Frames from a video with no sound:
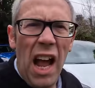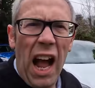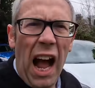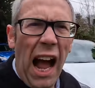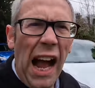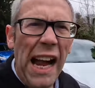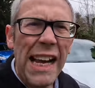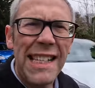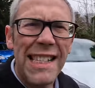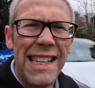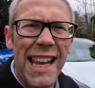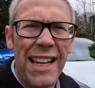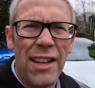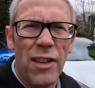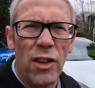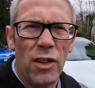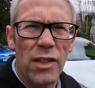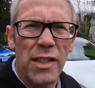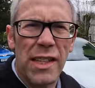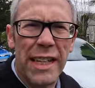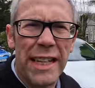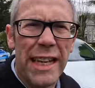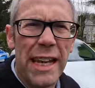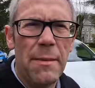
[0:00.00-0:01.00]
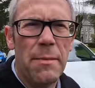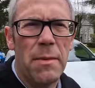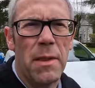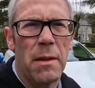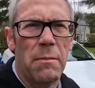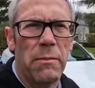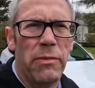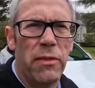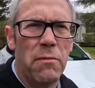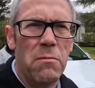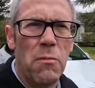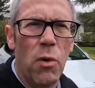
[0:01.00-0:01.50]
I tend not to keep
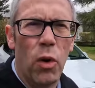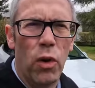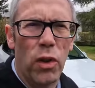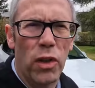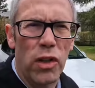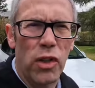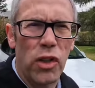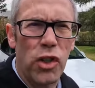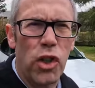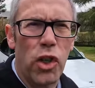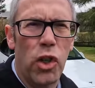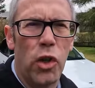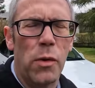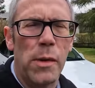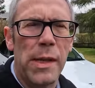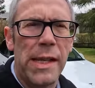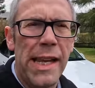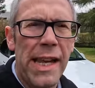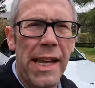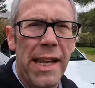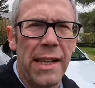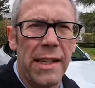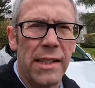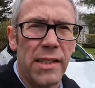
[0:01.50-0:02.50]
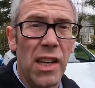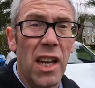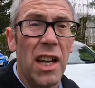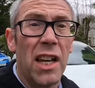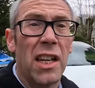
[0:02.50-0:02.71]
them for more than 2 years.